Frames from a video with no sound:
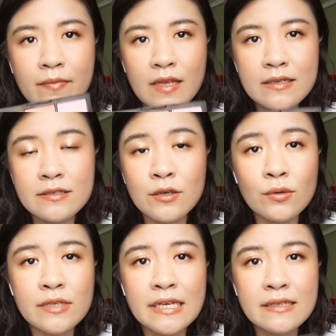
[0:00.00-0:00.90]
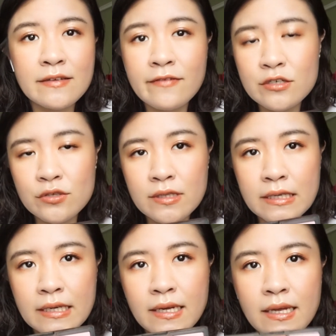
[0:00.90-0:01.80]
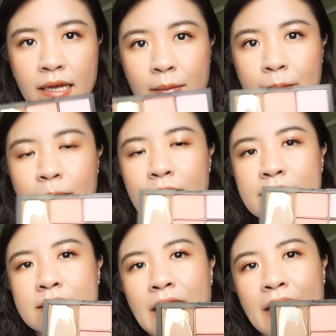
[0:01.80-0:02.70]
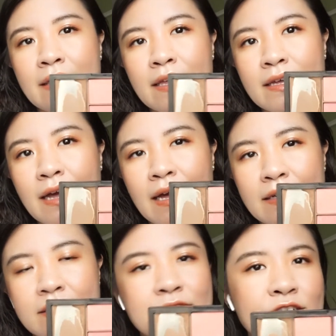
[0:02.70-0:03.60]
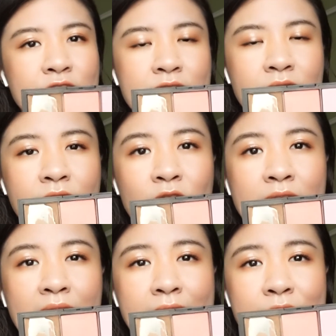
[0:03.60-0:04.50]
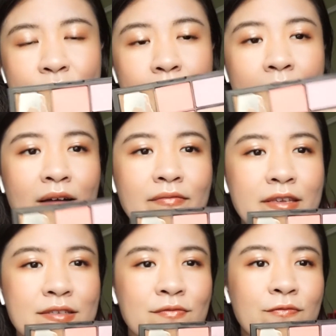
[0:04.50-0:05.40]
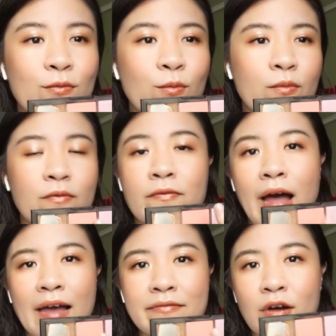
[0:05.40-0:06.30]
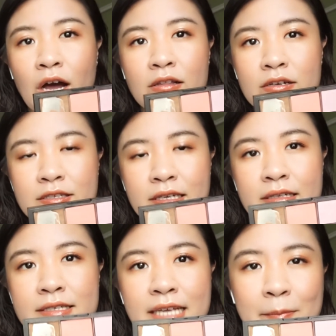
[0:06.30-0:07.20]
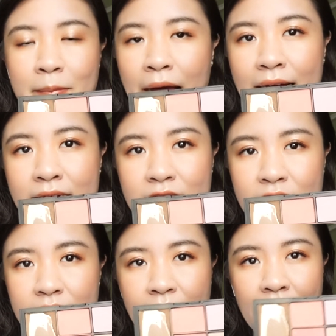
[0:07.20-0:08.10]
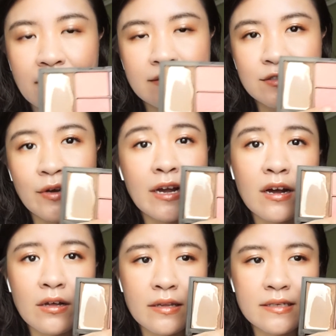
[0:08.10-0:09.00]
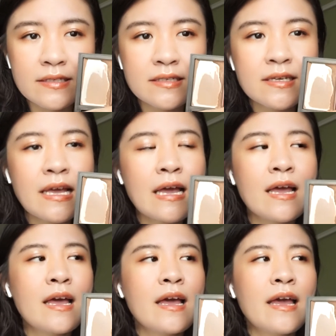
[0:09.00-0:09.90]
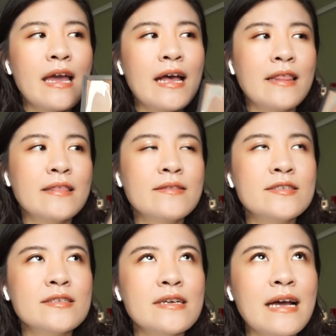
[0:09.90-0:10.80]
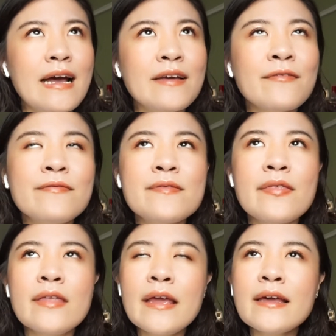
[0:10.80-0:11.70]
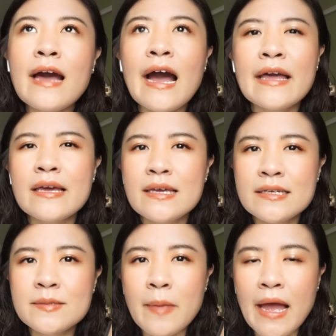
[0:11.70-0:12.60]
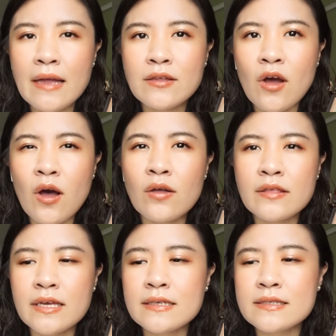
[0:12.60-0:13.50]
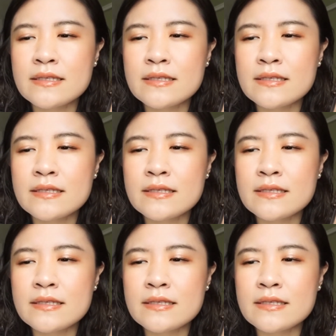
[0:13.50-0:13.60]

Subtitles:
sold individually, but I think it's just very nice to have this 5 colors in the same packaging, and so I got it. and I think I heat pan on this